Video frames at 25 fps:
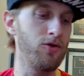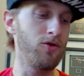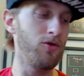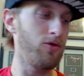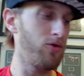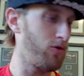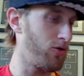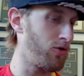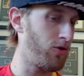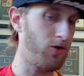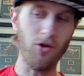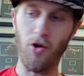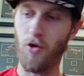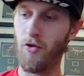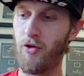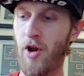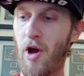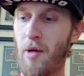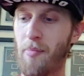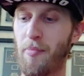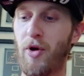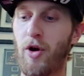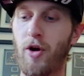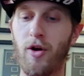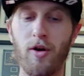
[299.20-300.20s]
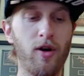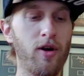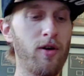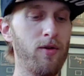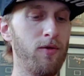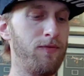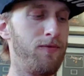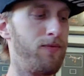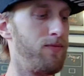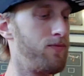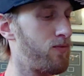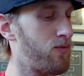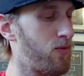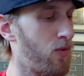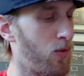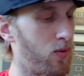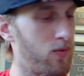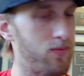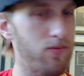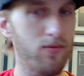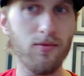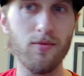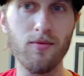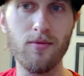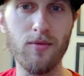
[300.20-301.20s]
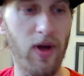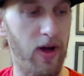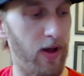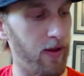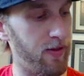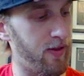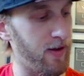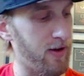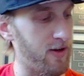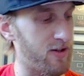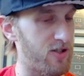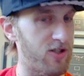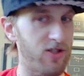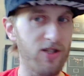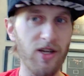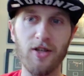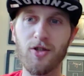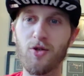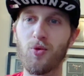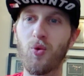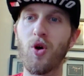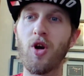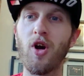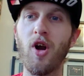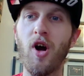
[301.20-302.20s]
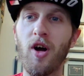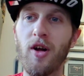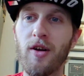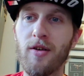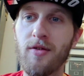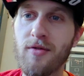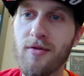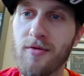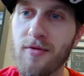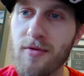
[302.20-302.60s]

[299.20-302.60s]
So number I think 6 were on.